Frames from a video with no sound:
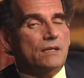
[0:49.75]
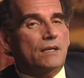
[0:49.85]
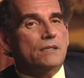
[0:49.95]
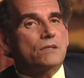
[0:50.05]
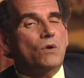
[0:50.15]

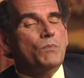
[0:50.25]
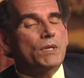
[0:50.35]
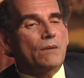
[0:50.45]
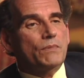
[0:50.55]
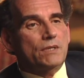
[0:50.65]
let's
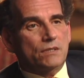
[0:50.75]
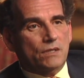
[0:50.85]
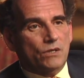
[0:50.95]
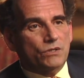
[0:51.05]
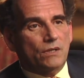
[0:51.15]
open up the
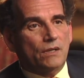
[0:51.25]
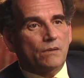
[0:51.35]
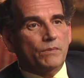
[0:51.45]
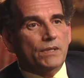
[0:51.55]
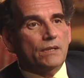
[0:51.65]
discussion a
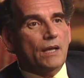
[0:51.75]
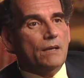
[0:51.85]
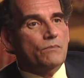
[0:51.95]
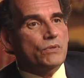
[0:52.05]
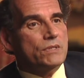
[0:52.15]
little bit
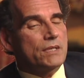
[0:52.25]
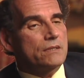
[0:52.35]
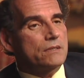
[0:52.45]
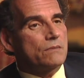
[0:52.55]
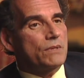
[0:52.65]
and
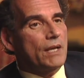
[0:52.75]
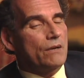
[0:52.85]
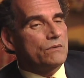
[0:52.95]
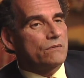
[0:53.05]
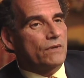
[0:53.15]
present some
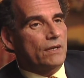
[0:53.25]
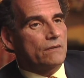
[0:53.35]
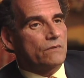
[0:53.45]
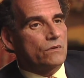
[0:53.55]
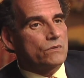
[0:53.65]

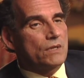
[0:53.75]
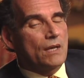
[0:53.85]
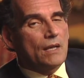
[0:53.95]
countervailing views,